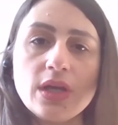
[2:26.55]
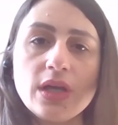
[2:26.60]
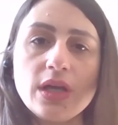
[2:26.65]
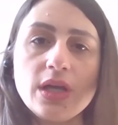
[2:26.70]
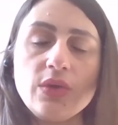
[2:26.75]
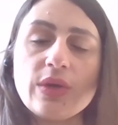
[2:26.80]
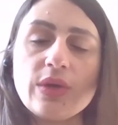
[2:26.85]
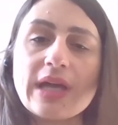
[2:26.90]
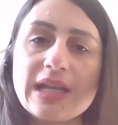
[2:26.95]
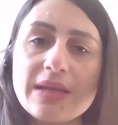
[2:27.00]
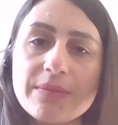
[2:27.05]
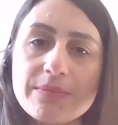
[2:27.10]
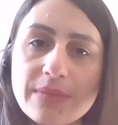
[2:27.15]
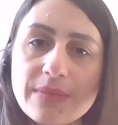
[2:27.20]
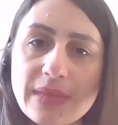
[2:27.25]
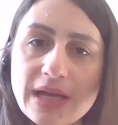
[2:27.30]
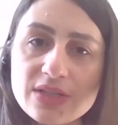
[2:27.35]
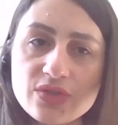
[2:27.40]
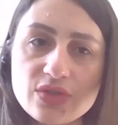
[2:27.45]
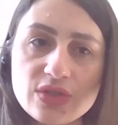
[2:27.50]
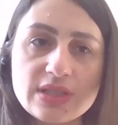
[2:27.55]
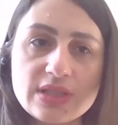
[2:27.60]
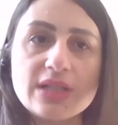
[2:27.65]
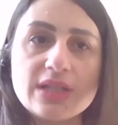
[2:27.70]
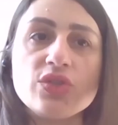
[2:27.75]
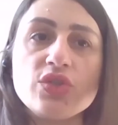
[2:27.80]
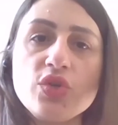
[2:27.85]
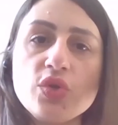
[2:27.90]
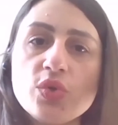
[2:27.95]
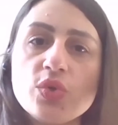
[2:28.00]
you can imagine
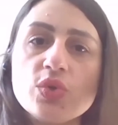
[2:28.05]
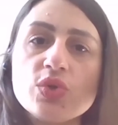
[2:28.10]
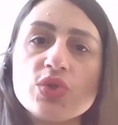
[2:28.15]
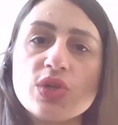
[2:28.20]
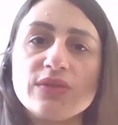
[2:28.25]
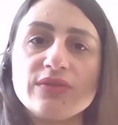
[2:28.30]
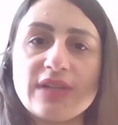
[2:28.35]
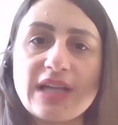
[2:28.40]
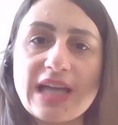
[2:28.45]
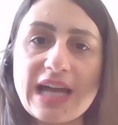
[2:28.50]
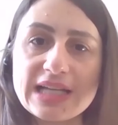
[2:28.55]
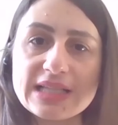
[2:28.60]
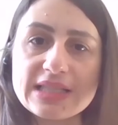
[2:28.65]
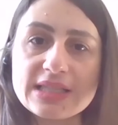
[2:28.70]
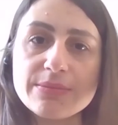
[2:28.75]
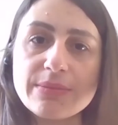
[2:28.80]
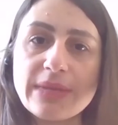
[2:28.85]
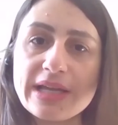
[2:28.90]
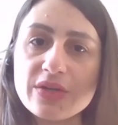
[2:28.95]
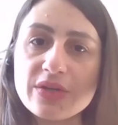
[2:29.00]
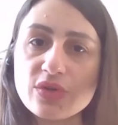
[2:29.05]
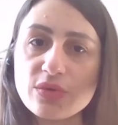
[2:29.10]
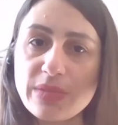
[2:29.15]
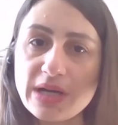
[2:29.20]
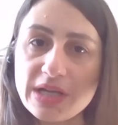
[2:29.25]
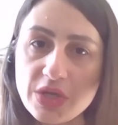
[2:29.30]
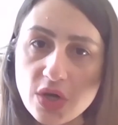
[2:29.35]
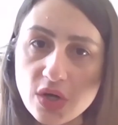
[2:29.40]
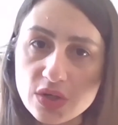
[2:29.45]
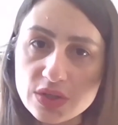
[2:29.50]
that use of gut
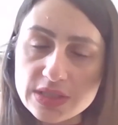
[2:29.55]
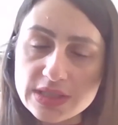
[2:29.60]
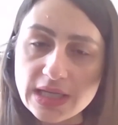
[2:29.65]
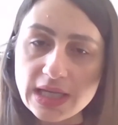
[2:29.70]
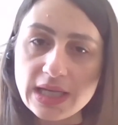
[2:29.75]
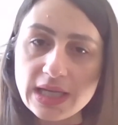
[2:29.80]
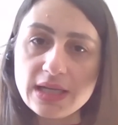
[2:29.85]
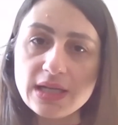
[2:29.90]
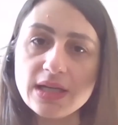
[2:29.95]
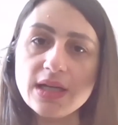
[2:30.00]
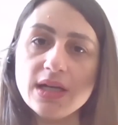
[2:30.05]
microbiota